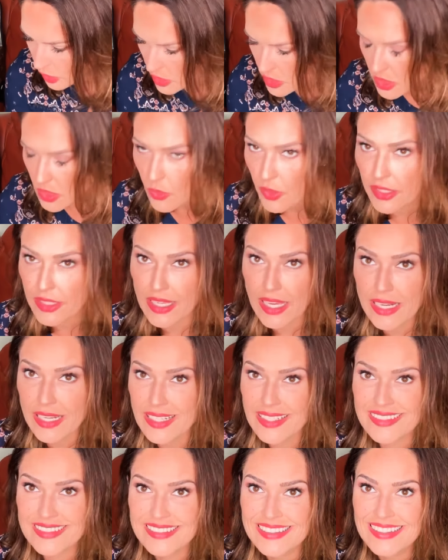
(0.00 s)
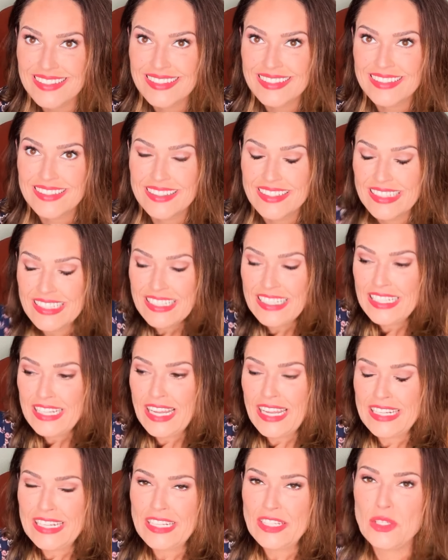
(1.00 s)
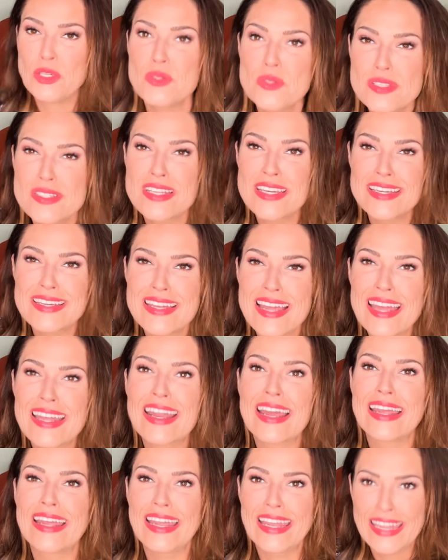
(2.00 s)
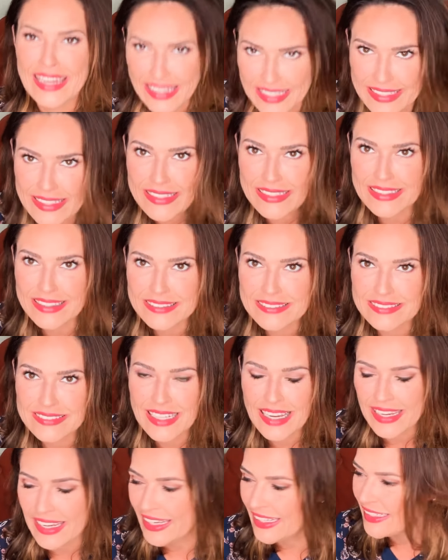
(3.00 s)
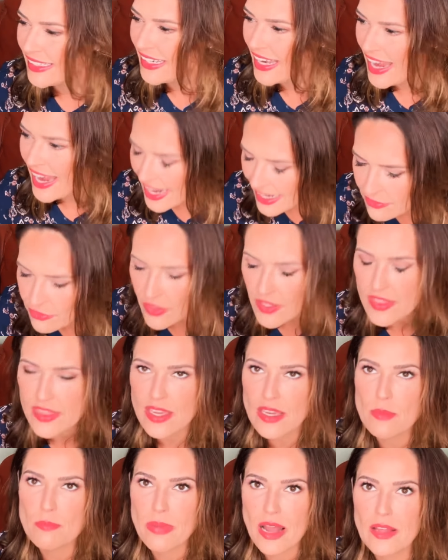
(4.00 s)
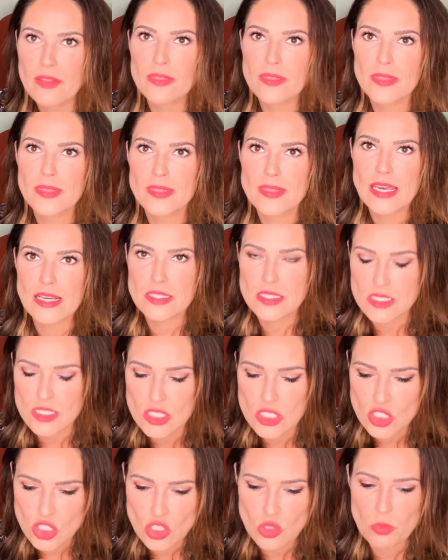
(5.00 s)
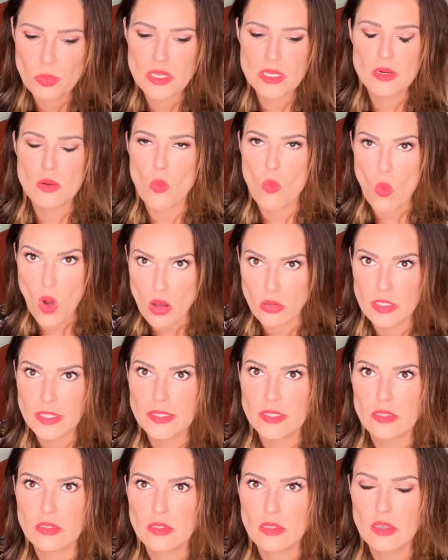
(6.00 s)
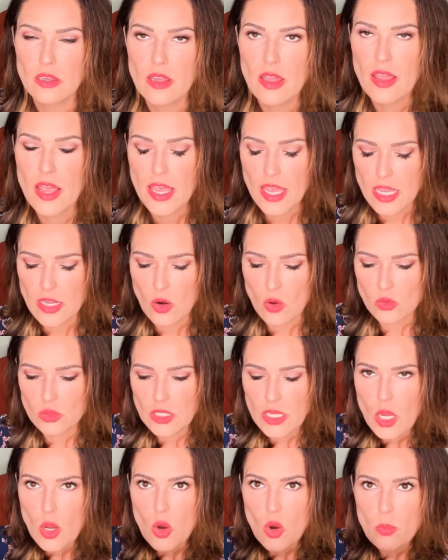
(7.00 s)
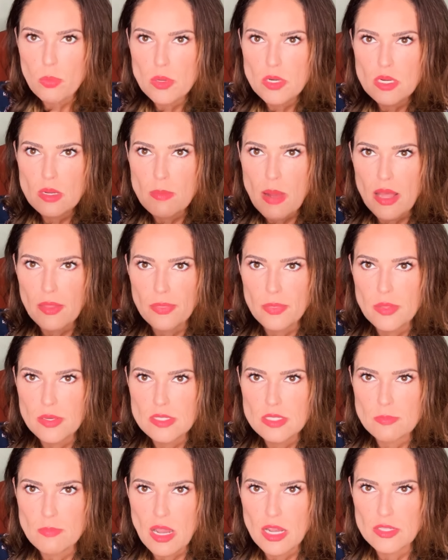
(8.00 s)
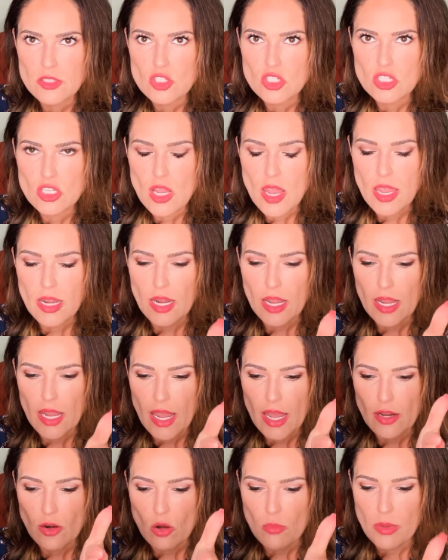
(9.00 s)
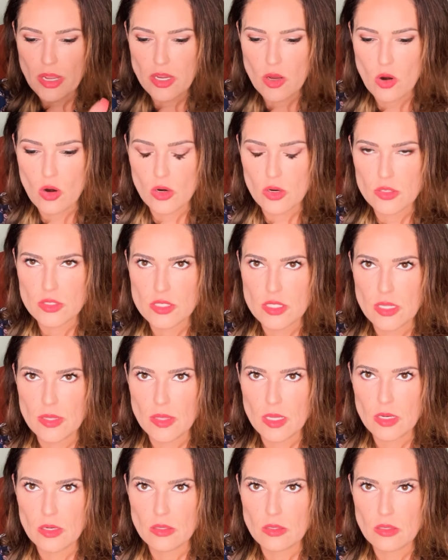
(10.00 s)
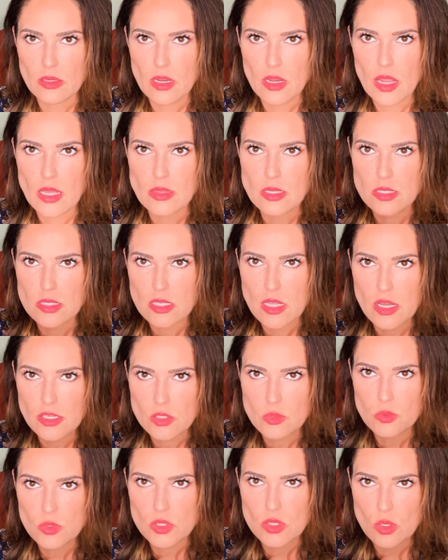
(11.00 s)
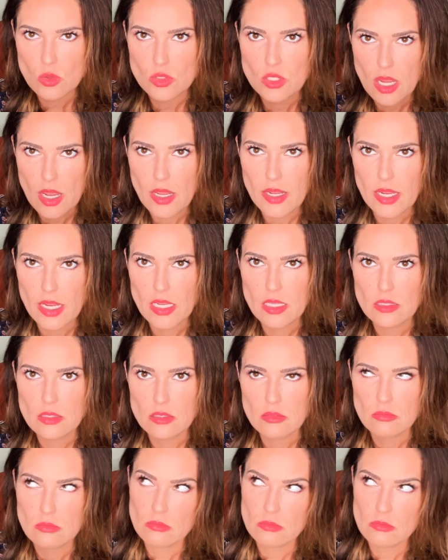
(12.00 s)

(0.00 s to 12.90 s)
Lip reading: So I get it and I used it and I hated it. I hated everything about that stupid wallet. It only opened about this much and I had all my cards in there. And the slots were so tight,